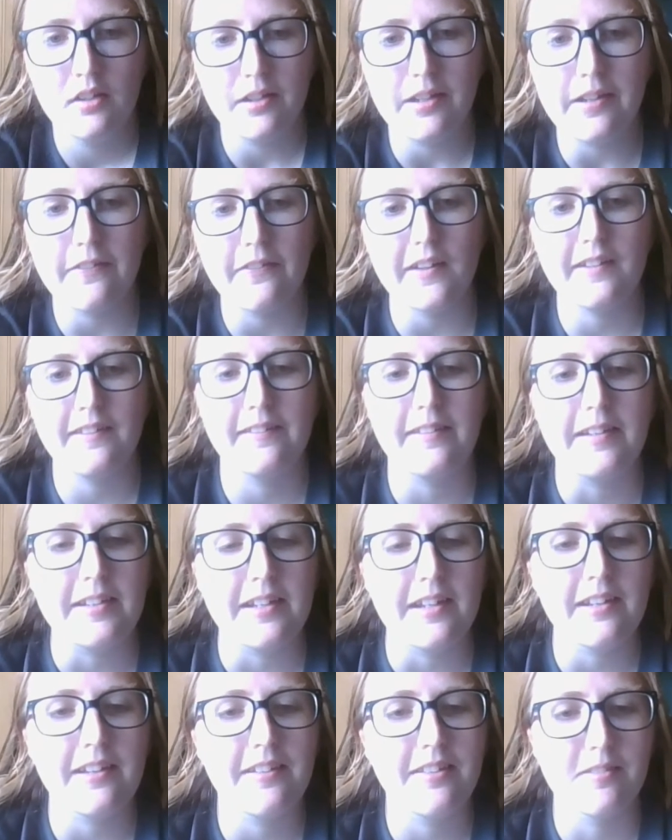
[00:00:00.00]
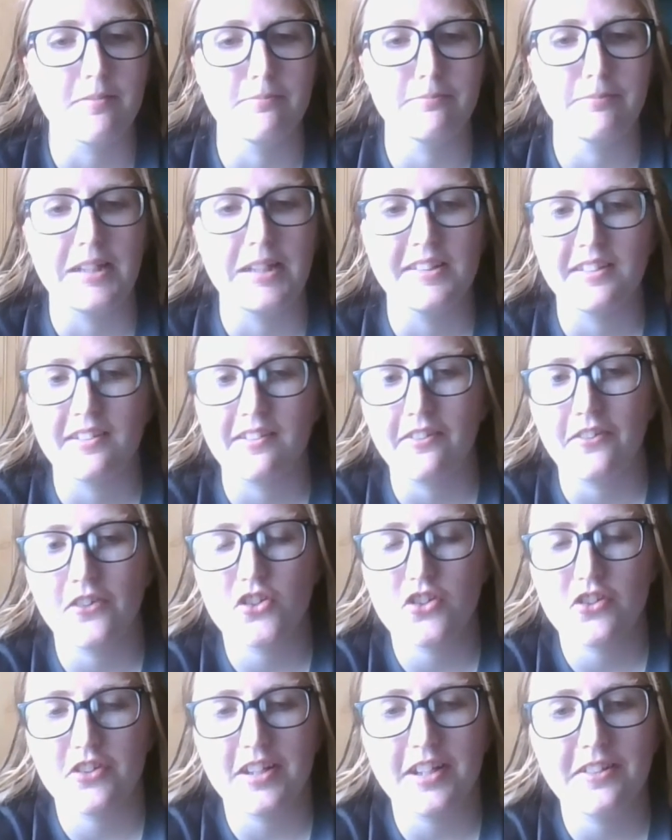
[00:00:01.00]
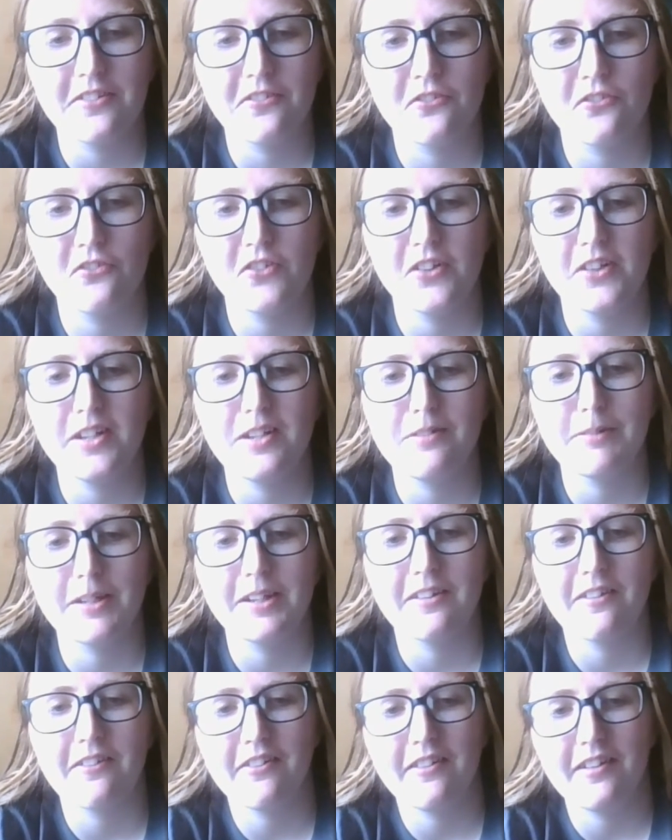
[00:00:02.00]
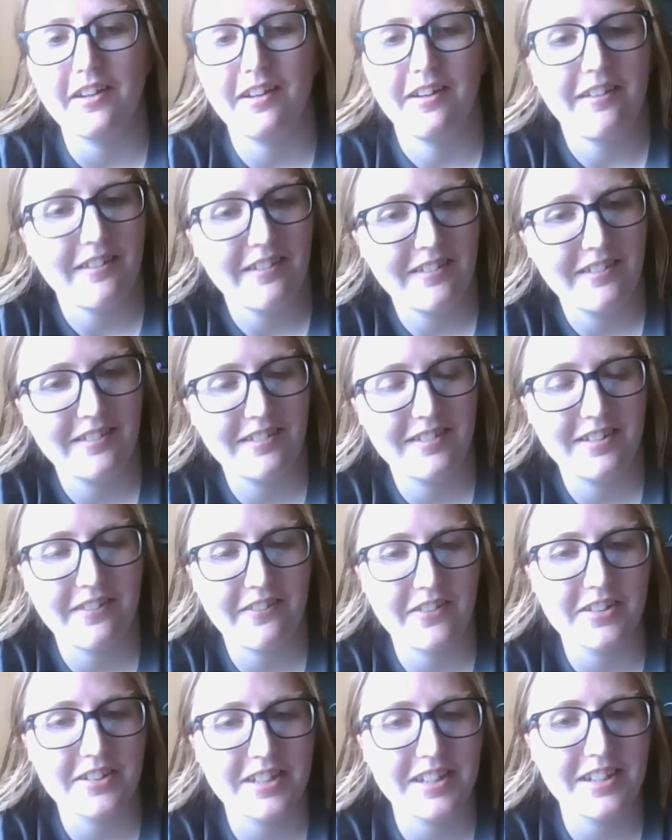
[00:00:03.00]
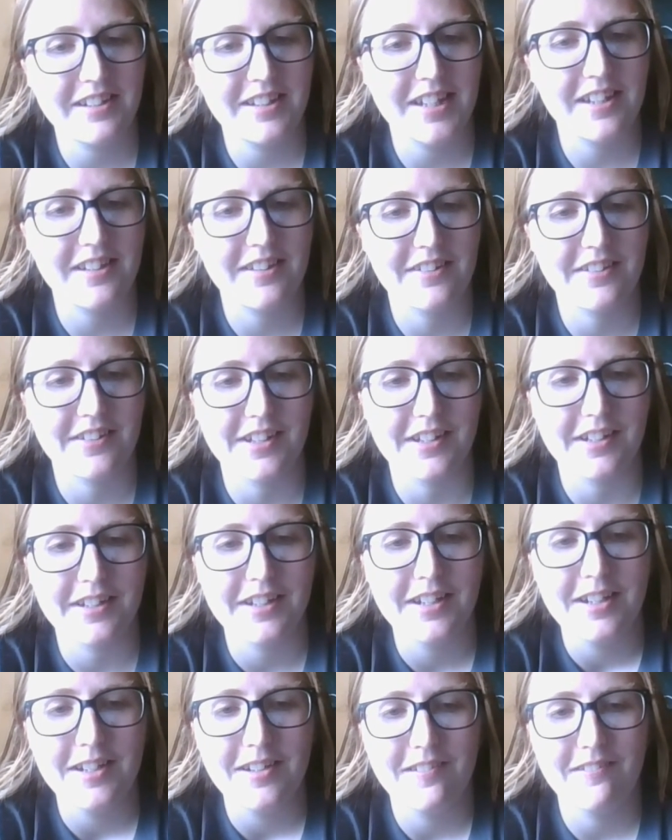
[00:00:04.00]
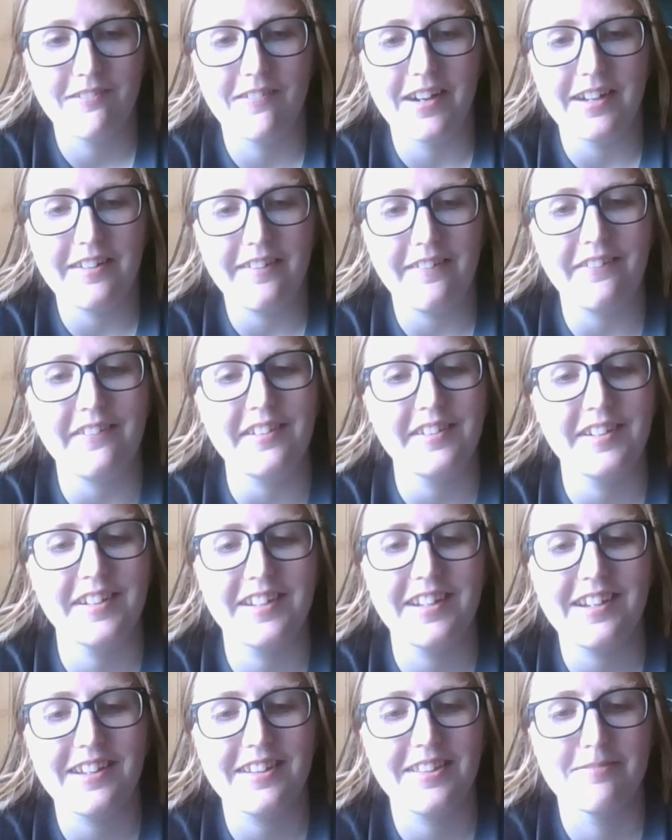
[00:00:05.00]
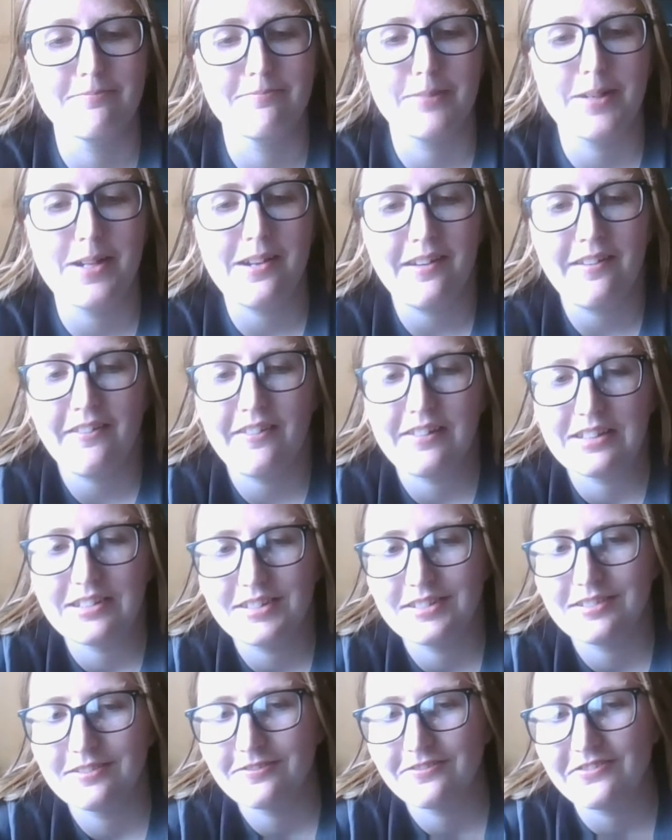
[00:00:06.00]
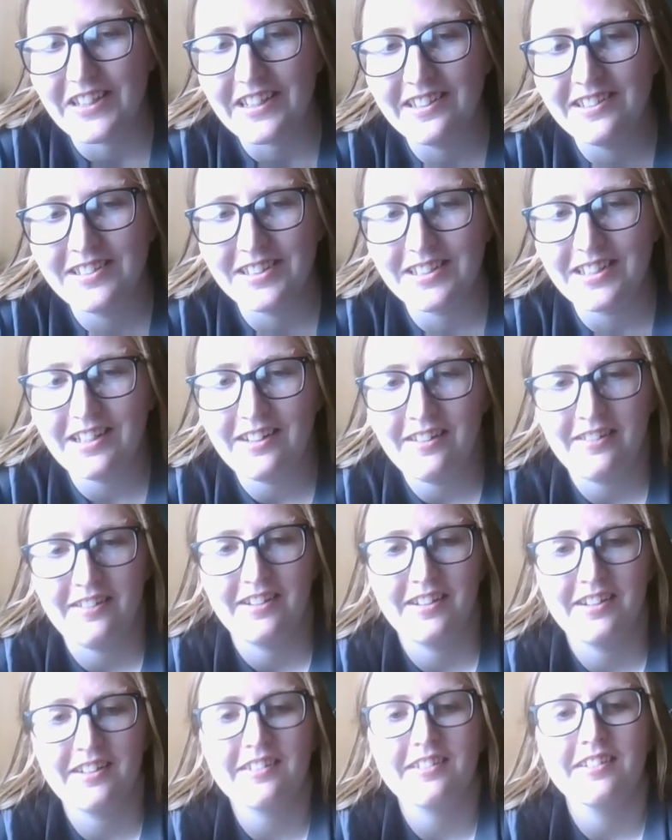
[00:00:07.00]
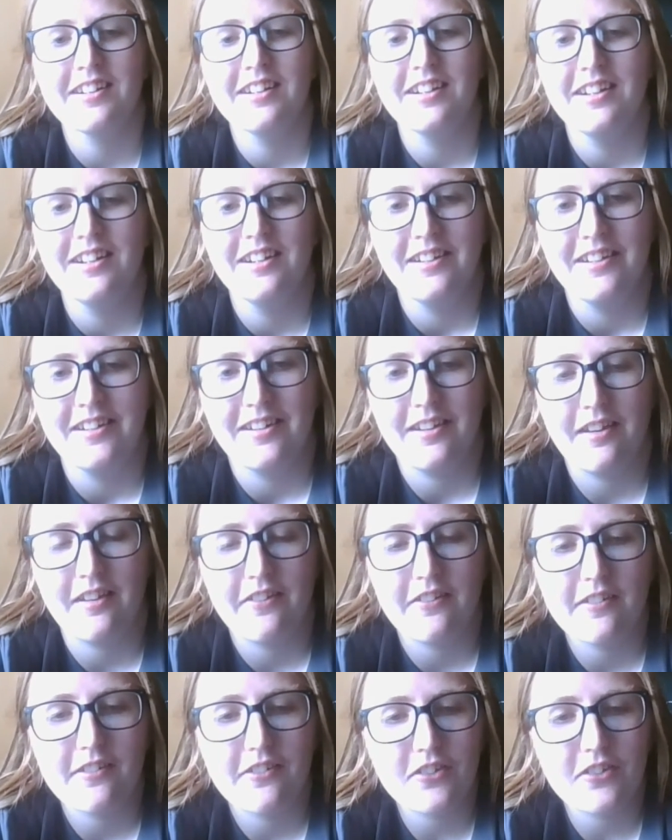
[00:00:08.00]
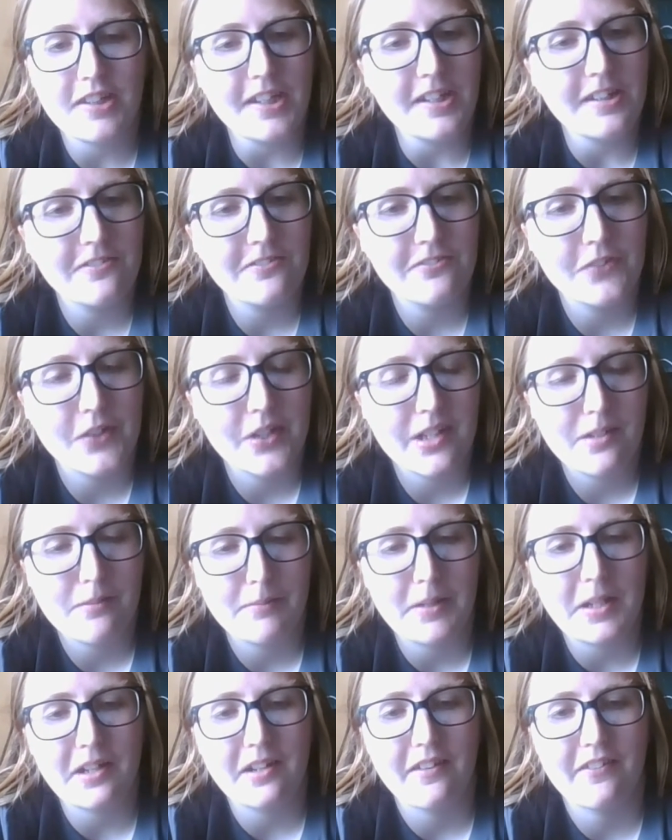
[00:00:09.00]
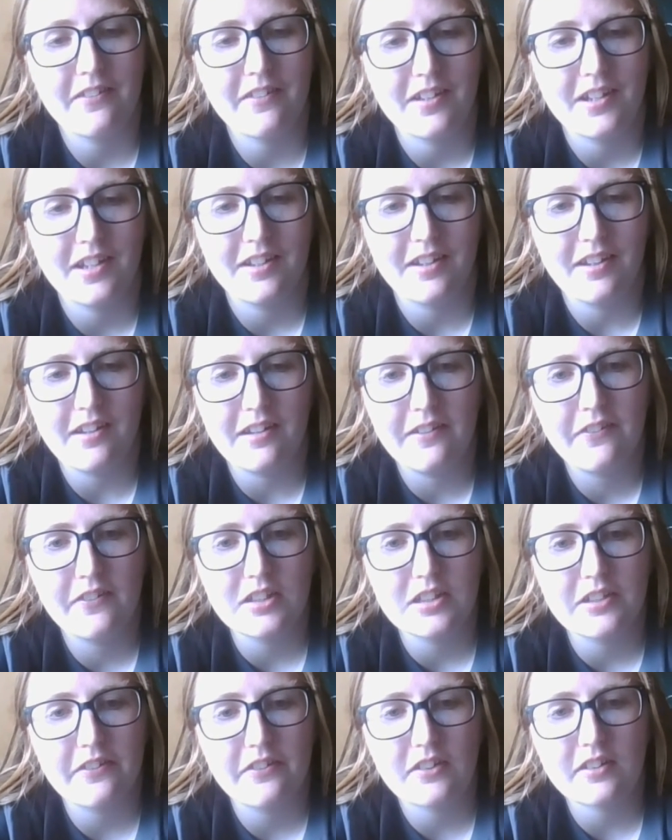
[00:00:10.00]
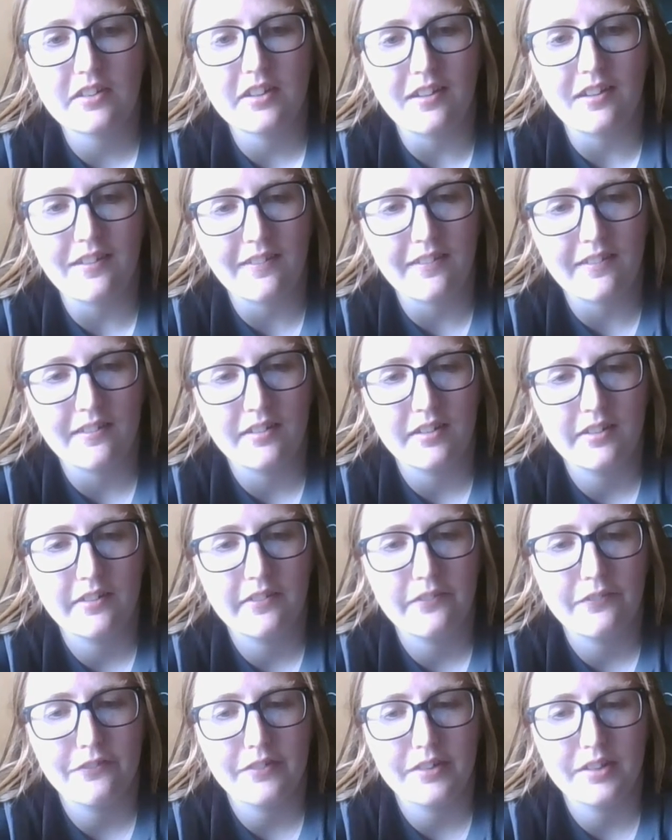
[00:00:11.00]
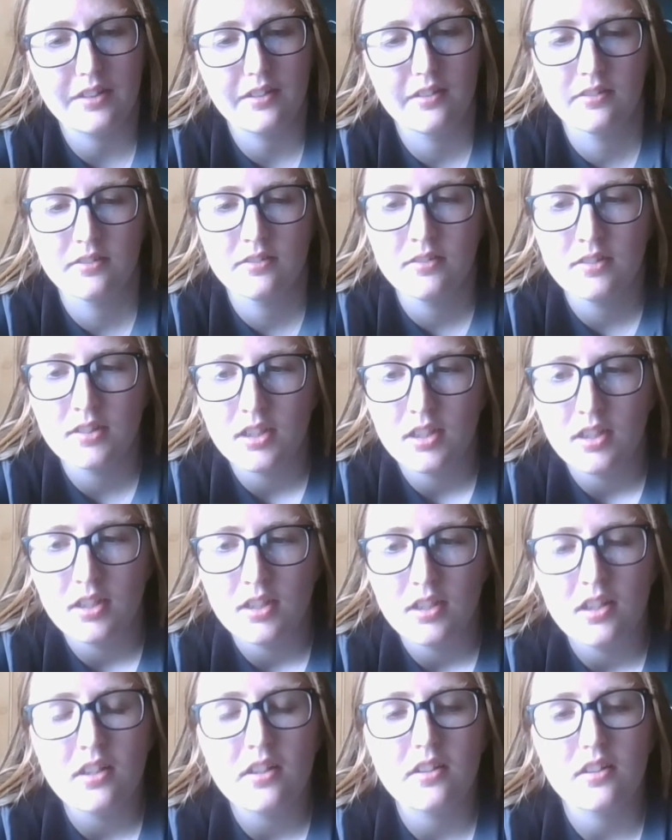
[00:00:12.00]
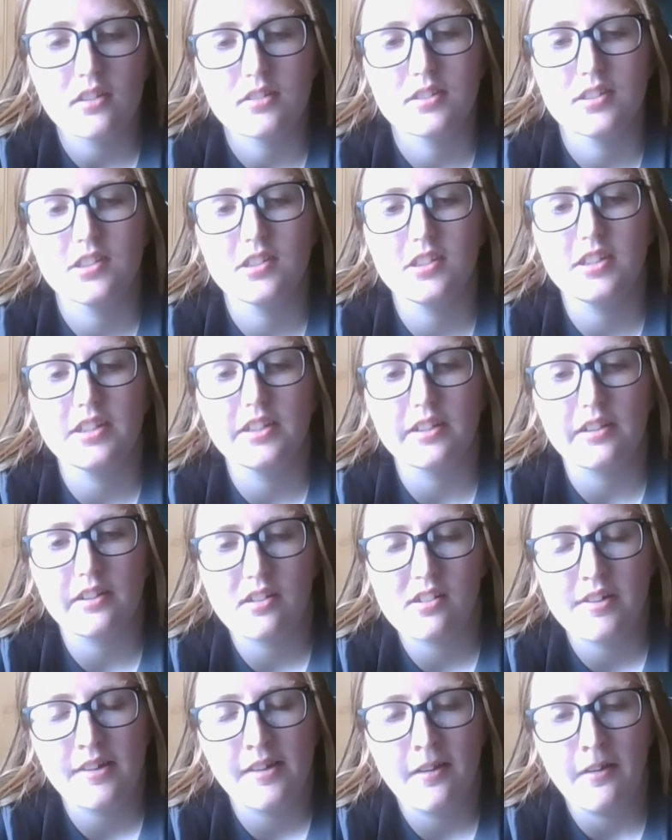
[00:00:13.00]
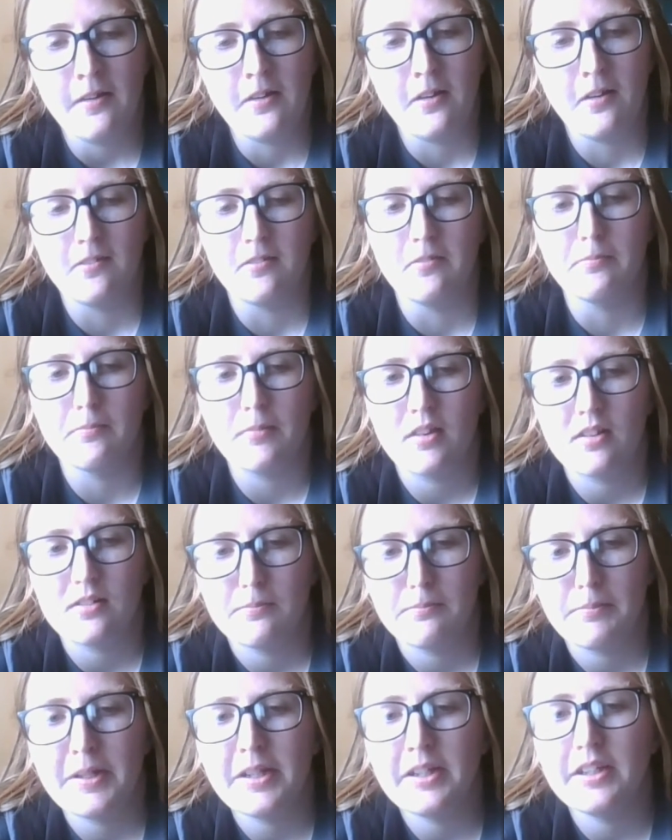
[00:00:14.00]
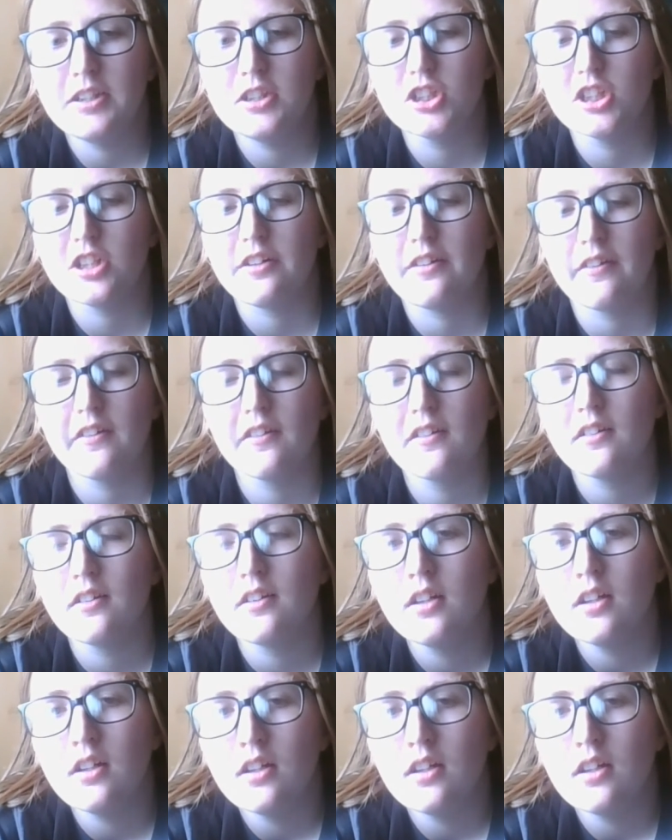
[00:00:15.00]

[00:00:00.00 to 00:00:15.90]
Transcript: he's like digging in the bed, and it's just kind of funny because you're thinking like, why is he digging in the bed? He's not gonna find anything. And it's also kind of funny because like he starts to like sniff and lick Paige's